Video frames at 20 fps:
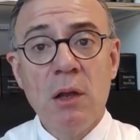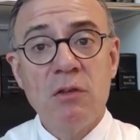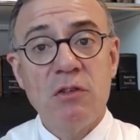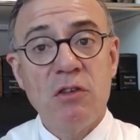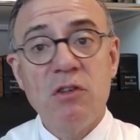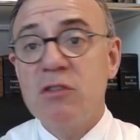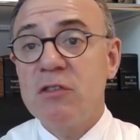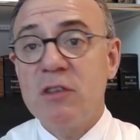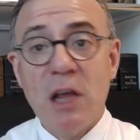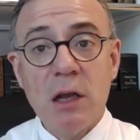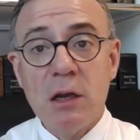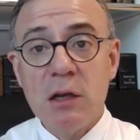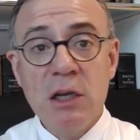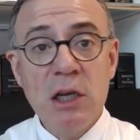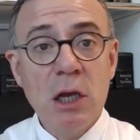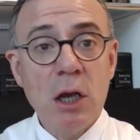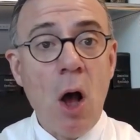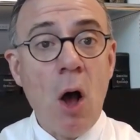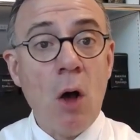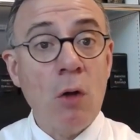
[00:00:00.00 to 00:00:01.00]
These
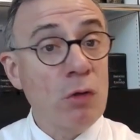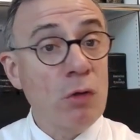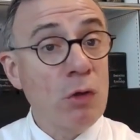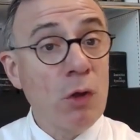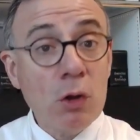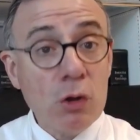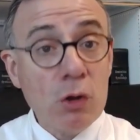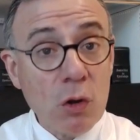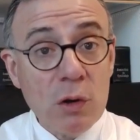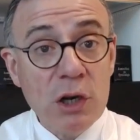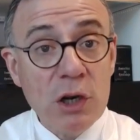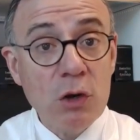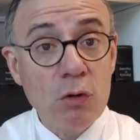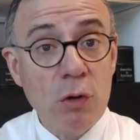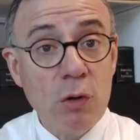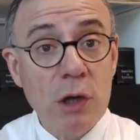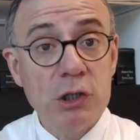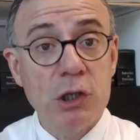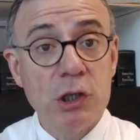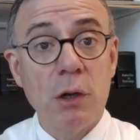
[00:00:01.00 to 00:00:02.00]
techniques are not only
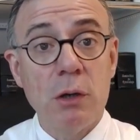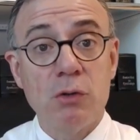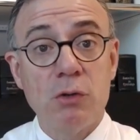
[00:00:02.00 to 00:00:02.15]
crucial